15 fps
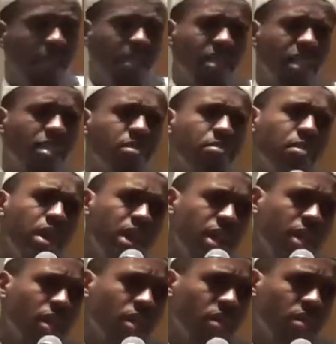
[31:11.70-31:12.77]
he says,
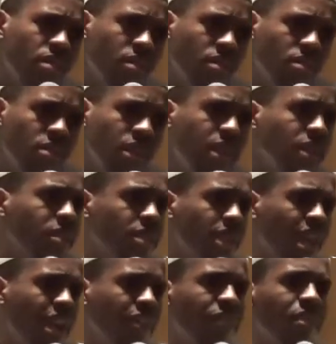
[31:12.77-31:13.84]
make
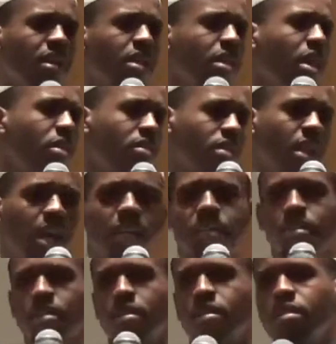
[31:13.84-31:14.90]
i'tikaf any other
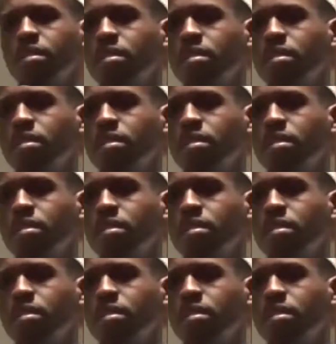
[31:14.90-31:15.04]
night.